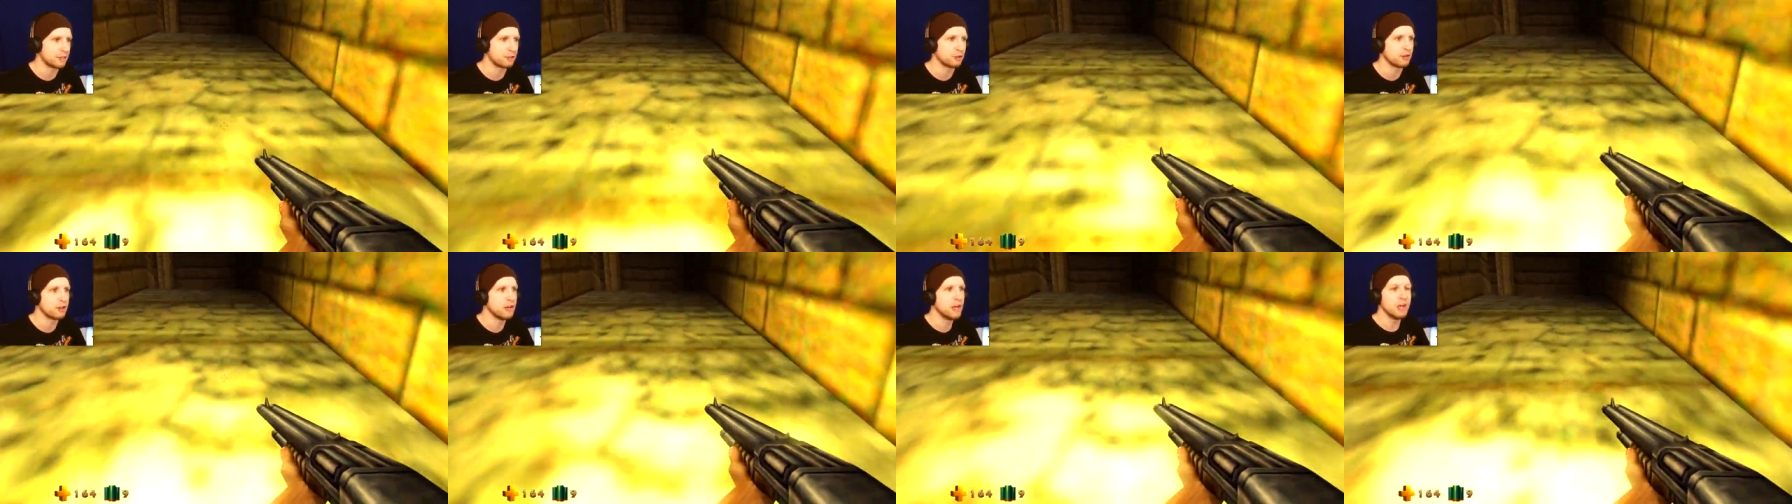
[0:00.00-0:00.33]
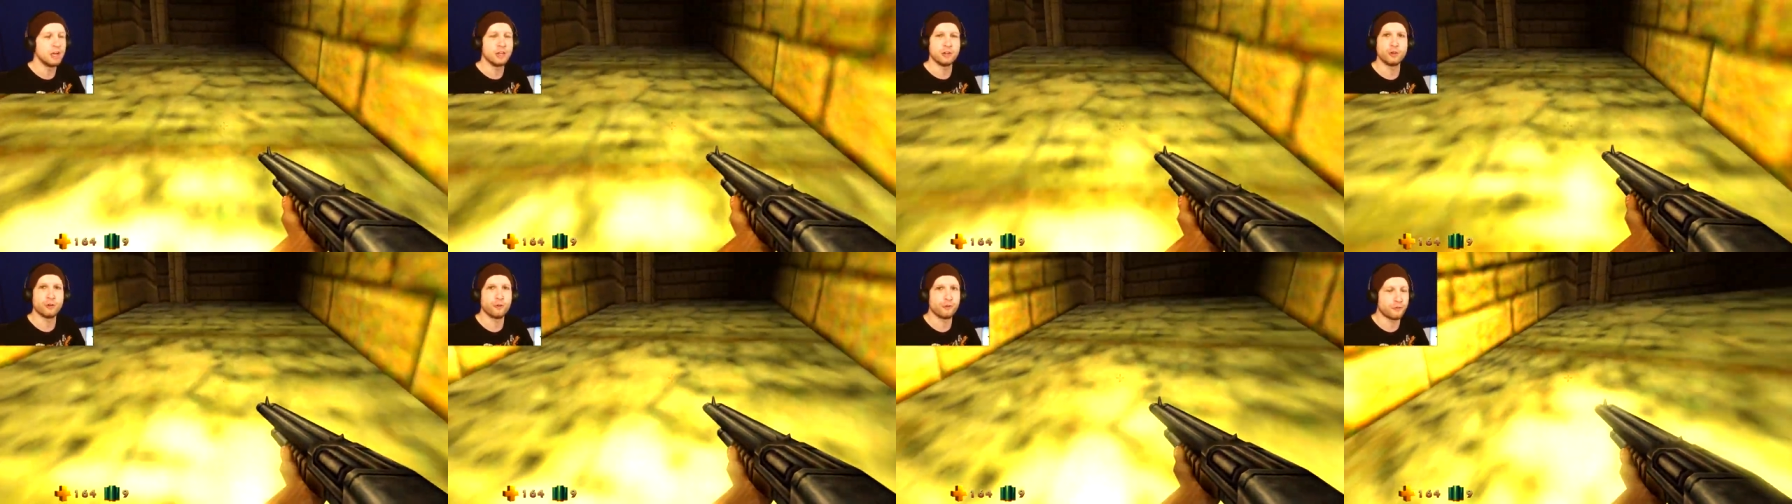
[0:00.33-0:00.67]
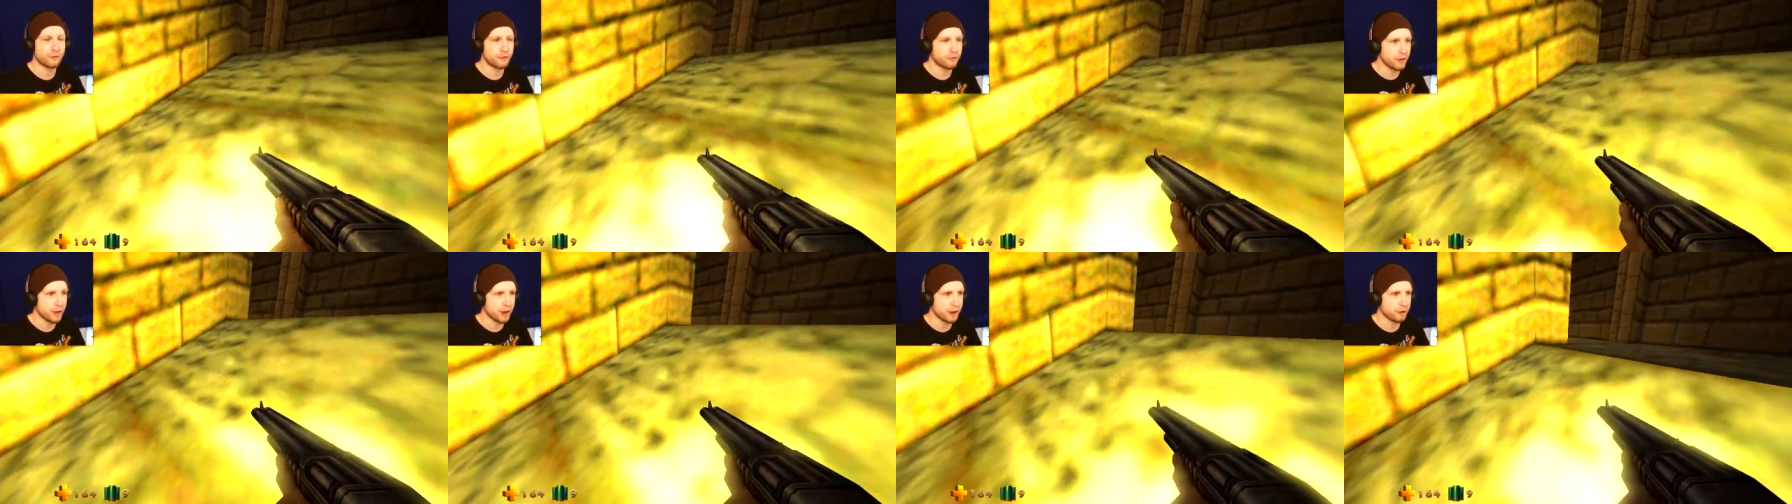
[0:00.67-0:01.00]
They're they're
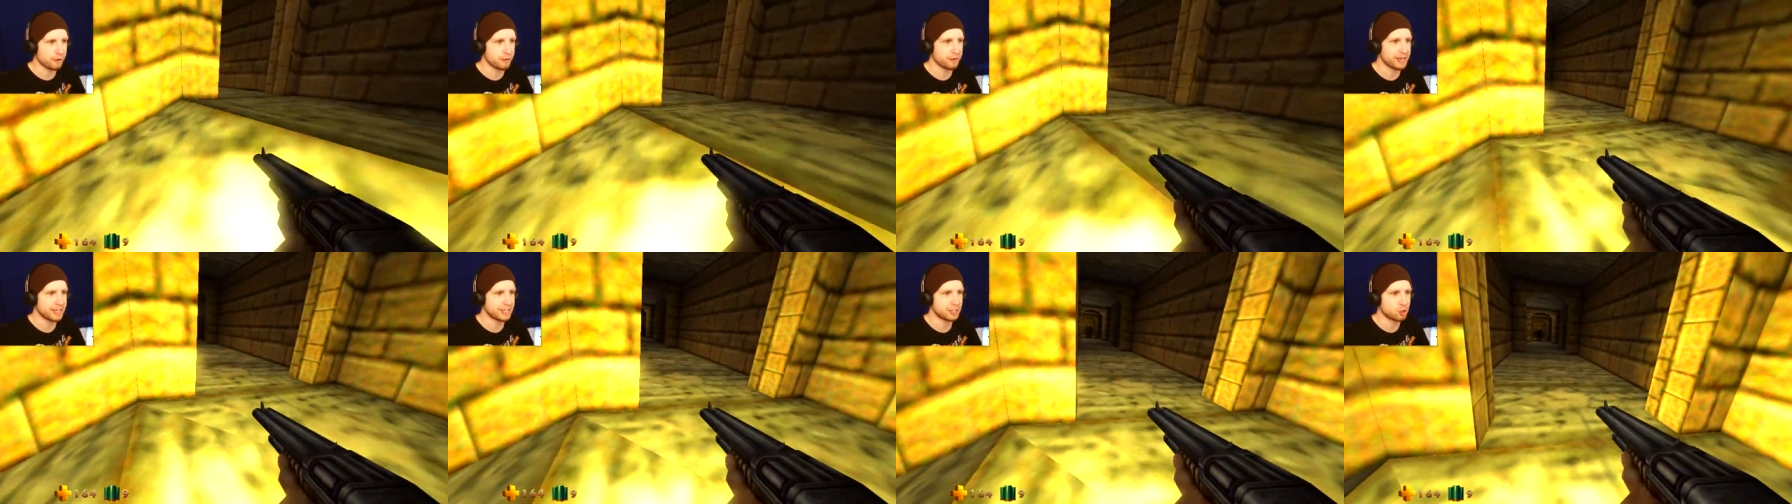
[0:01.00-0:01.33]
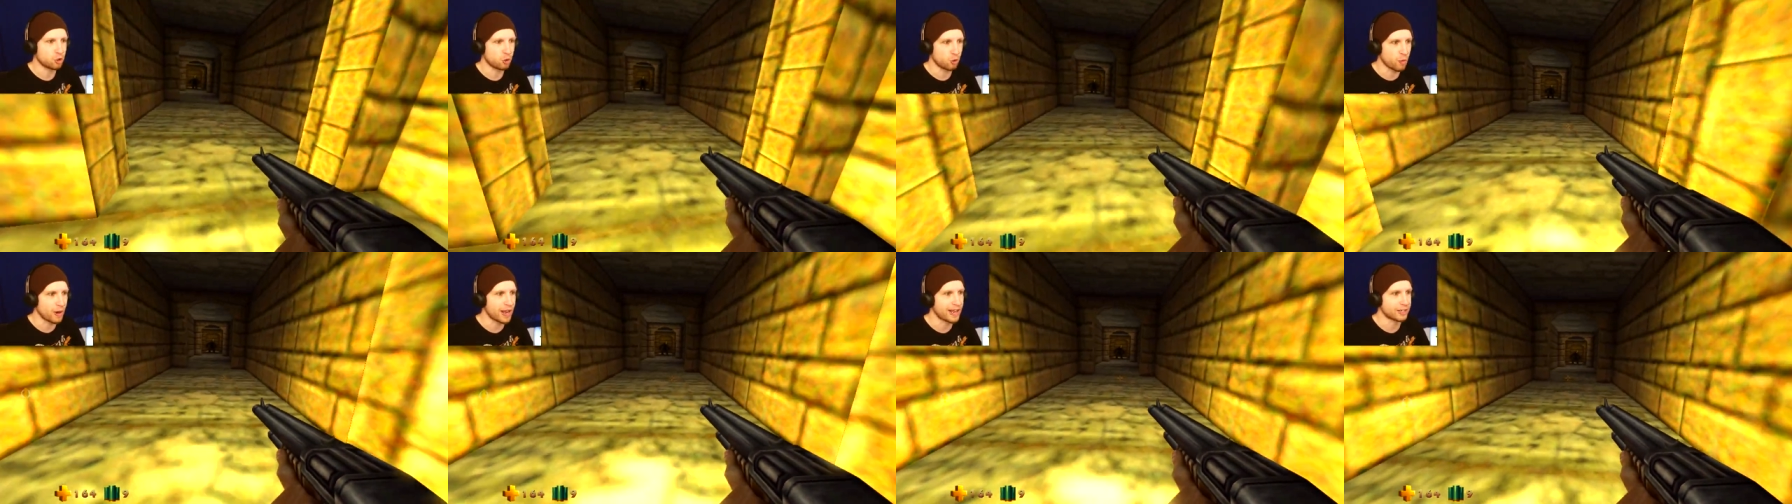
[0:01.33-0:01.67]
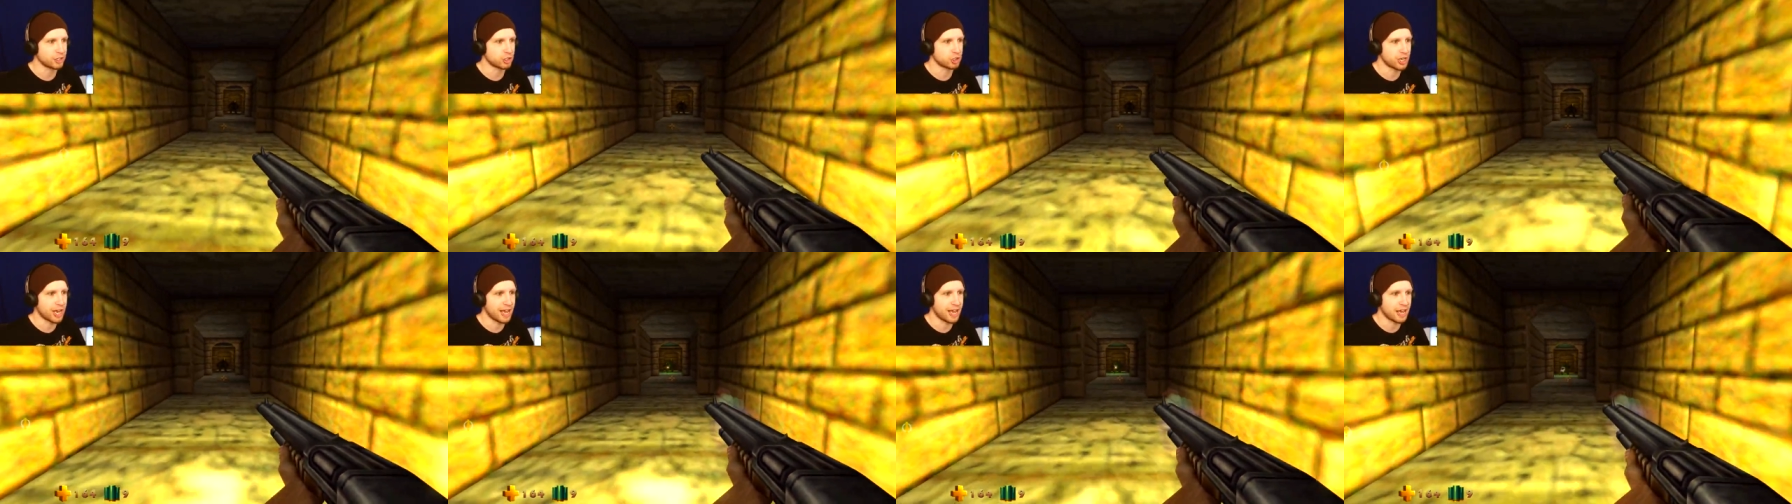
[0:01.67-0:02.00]
very
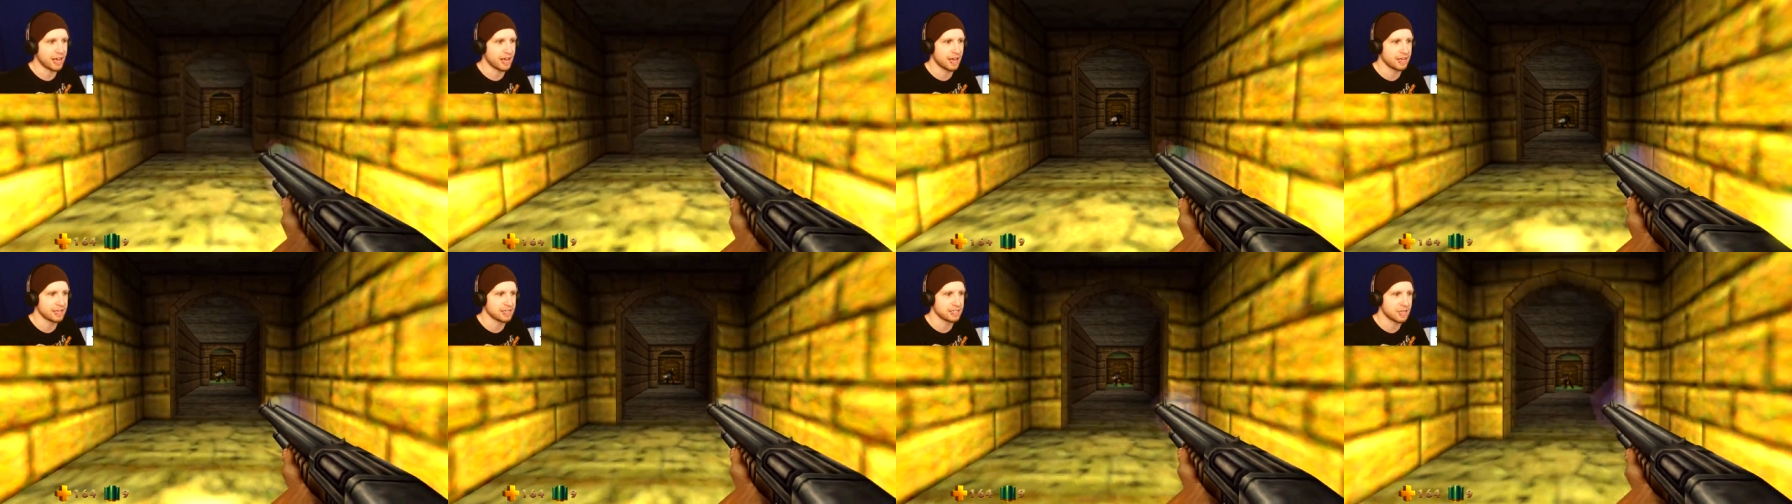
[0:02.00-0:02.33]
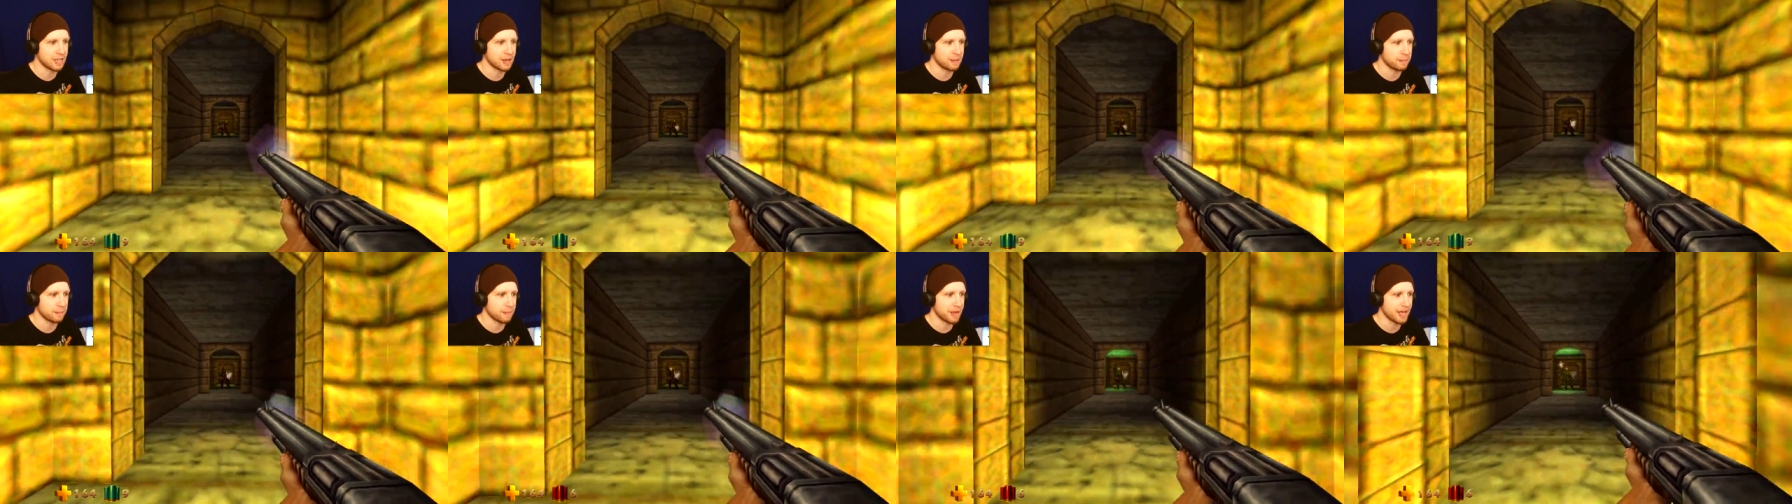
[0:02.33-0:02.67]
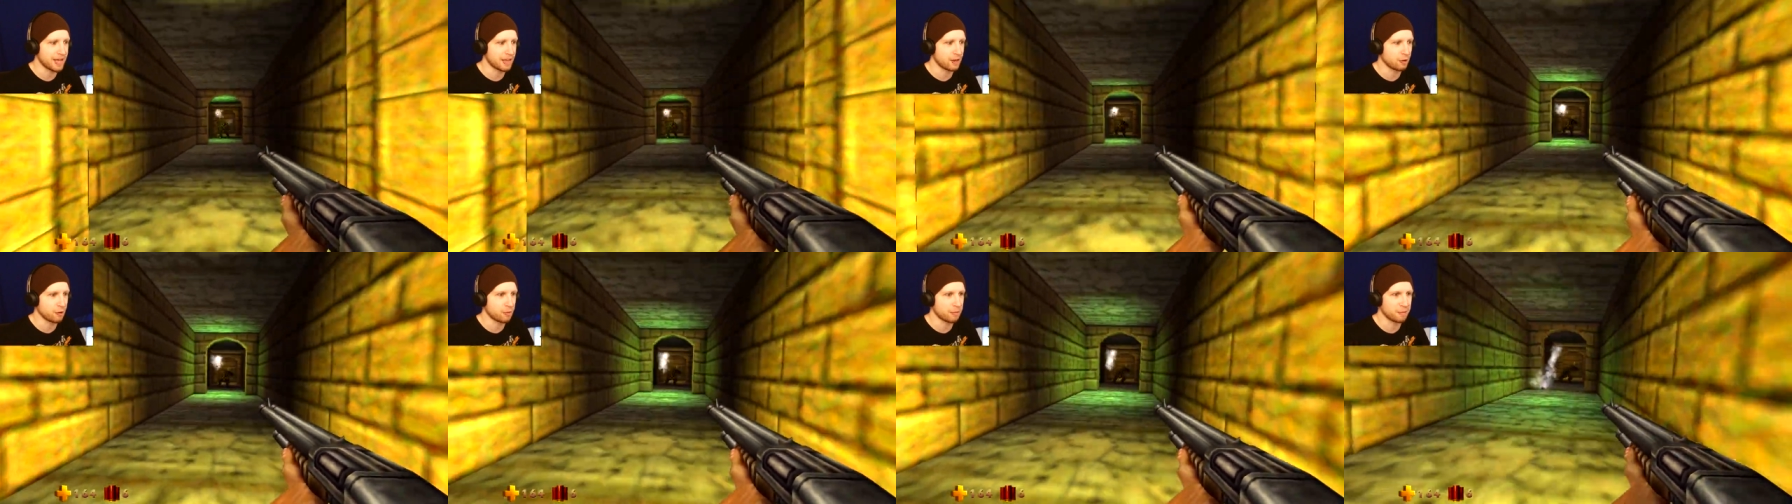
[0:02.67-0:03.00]
twitch, as I
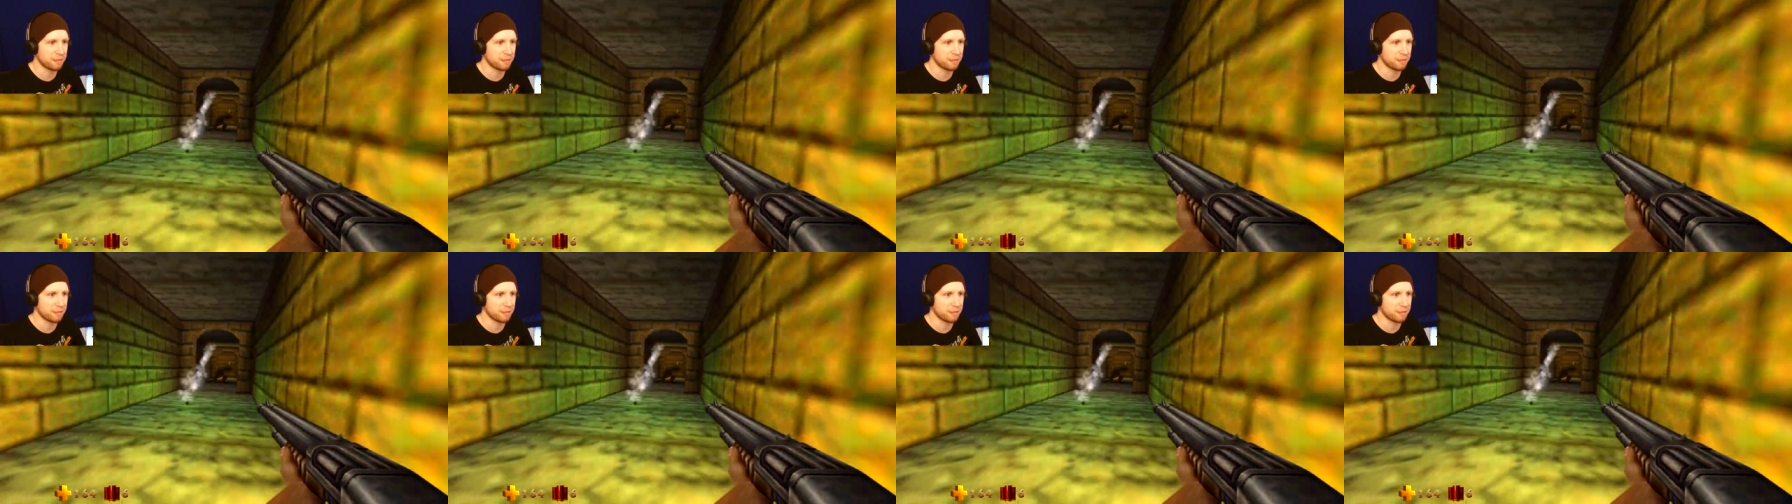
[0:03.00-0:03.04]
may or